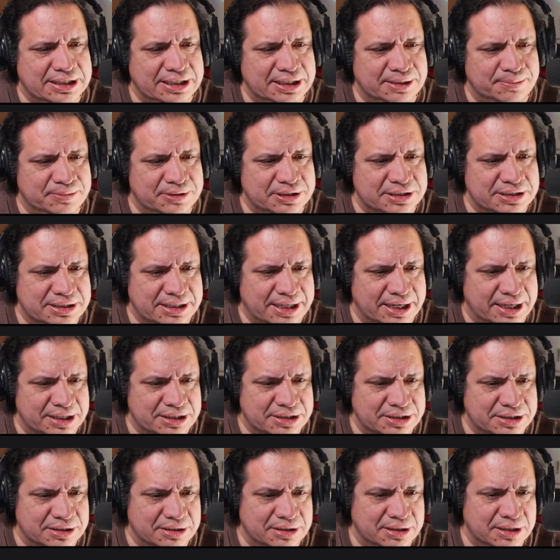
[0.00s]
skip this
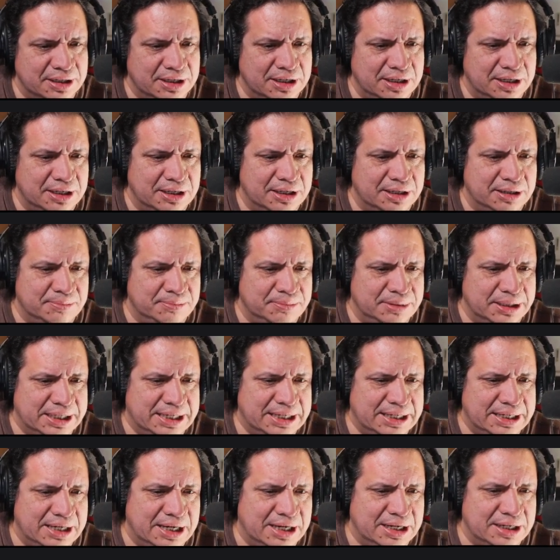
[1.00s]
action,
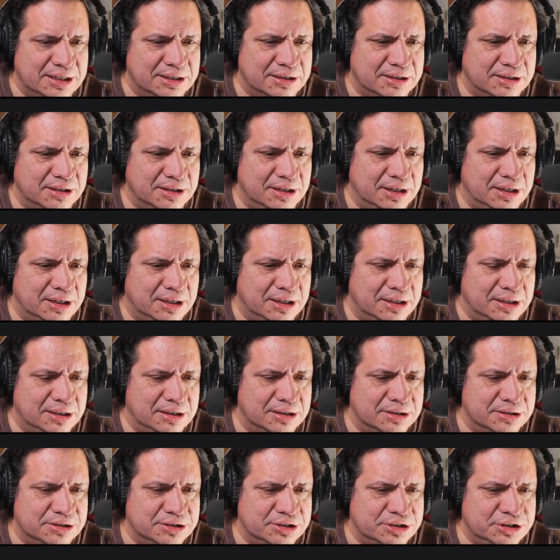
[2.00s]
but cannot
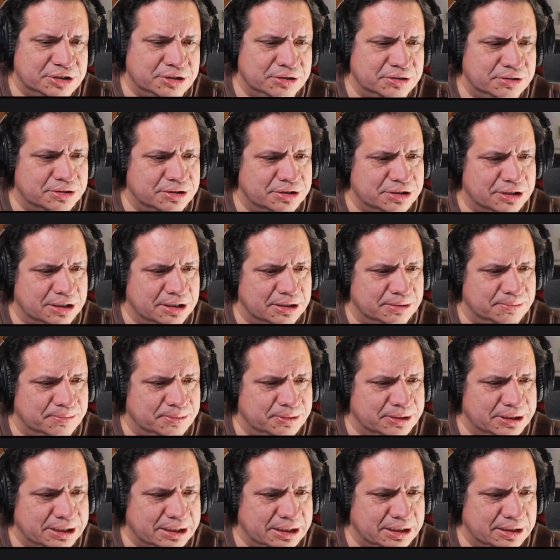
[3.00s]
choose to
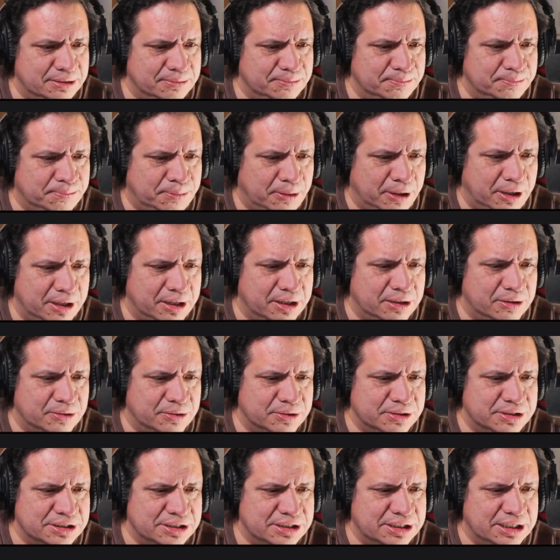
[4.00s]
complete part
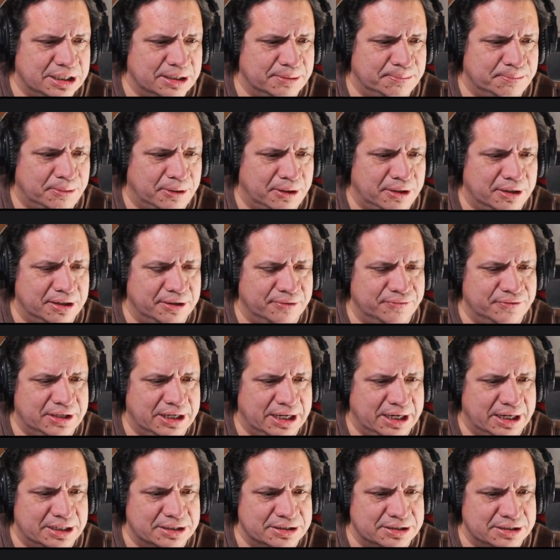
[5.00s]
or skip part of
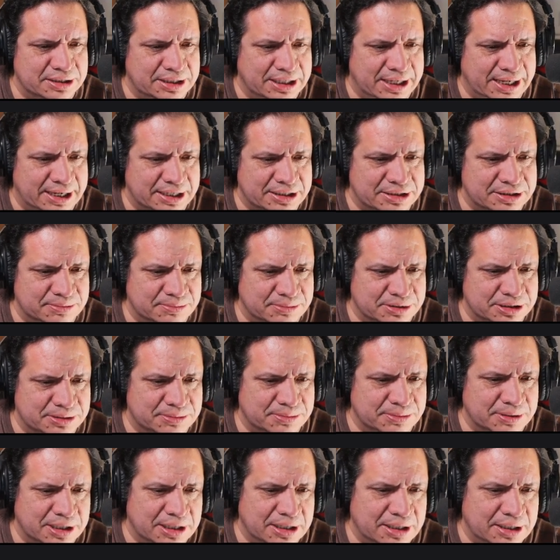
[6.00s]
the action. The action
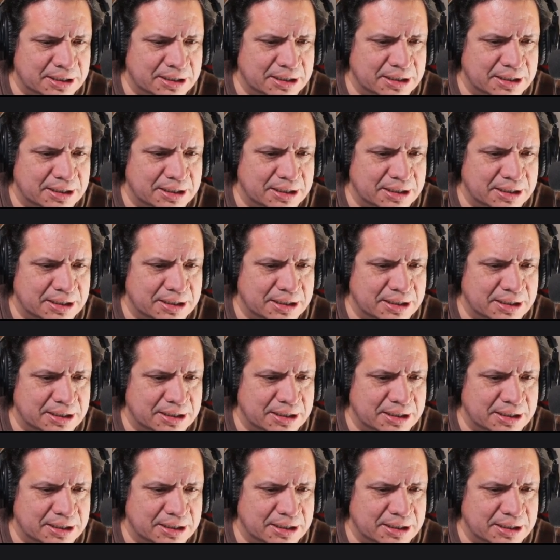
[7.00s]
must